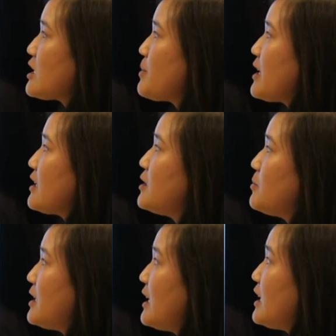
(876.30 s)
talked about
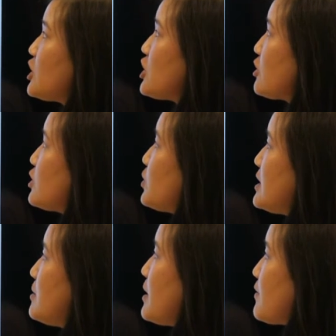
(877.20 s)
eliminating sugar
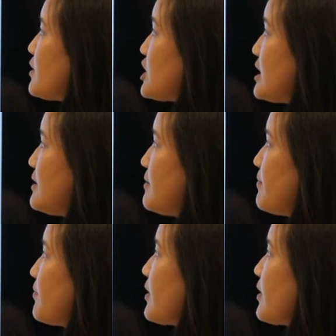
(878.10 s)
sweetened beverages.